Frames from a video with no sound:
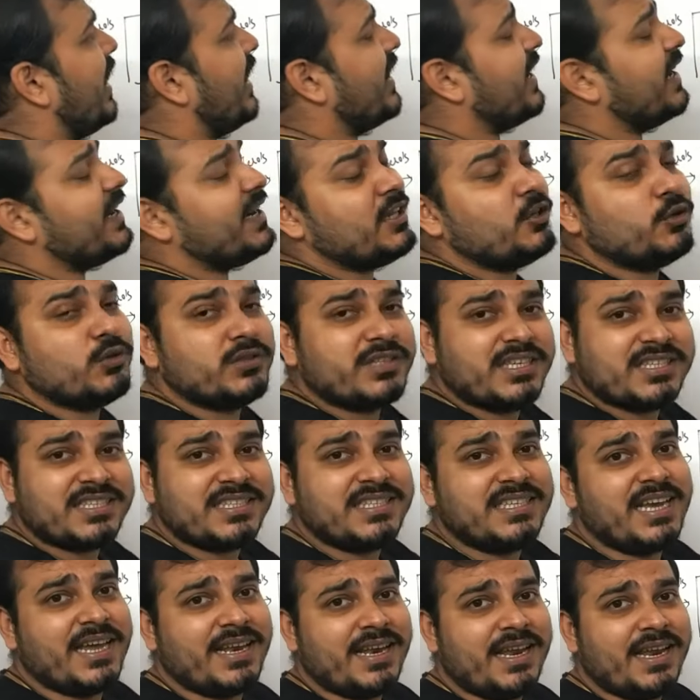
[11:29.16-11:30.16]
i can use a
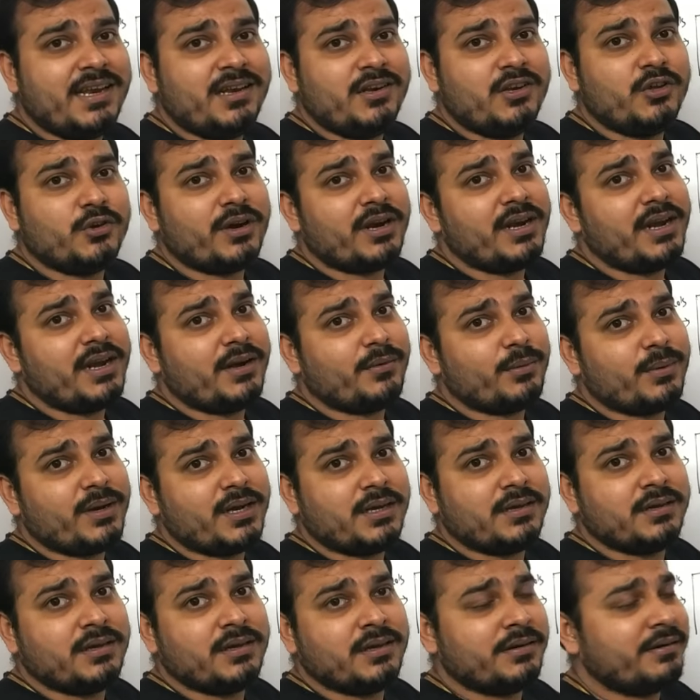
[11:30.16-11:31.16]
cnn neural
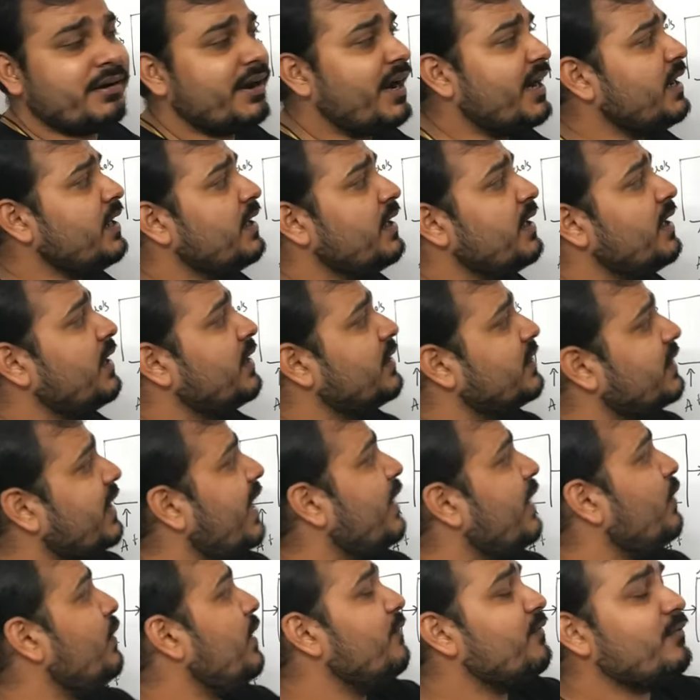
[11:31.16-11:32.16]
network right
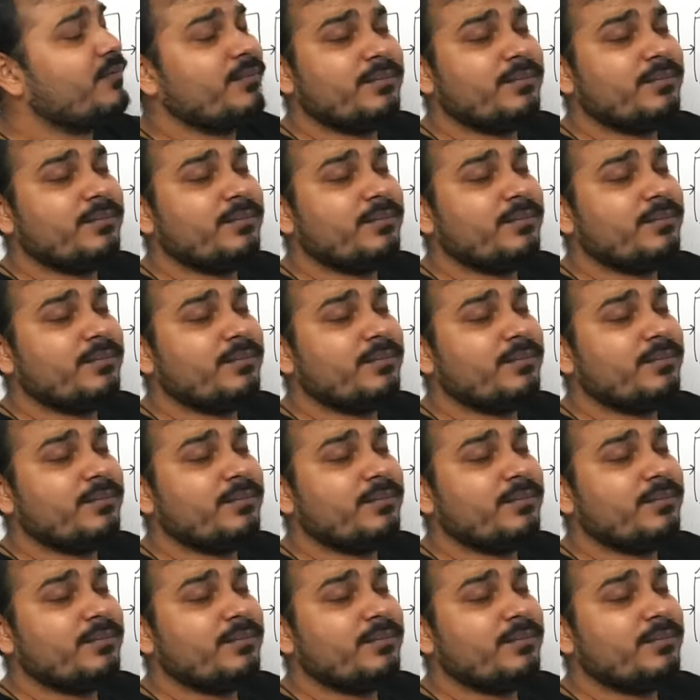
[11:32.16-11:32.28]
then